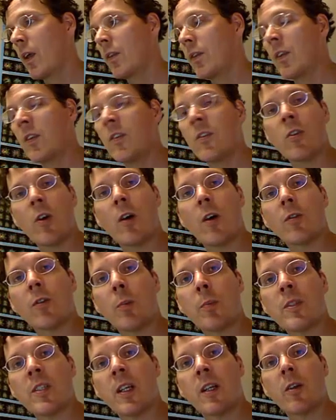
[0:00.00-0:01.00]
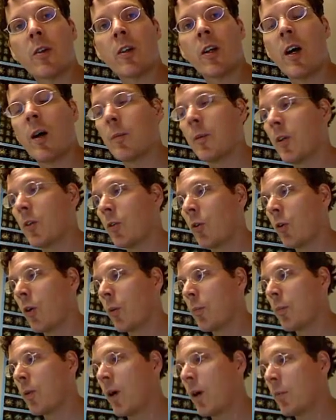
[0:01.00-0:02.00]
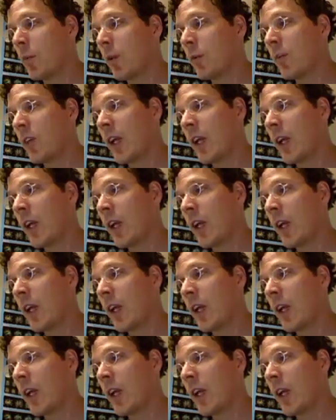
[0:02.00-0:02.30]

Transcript: This solves a particular combinatorial problem of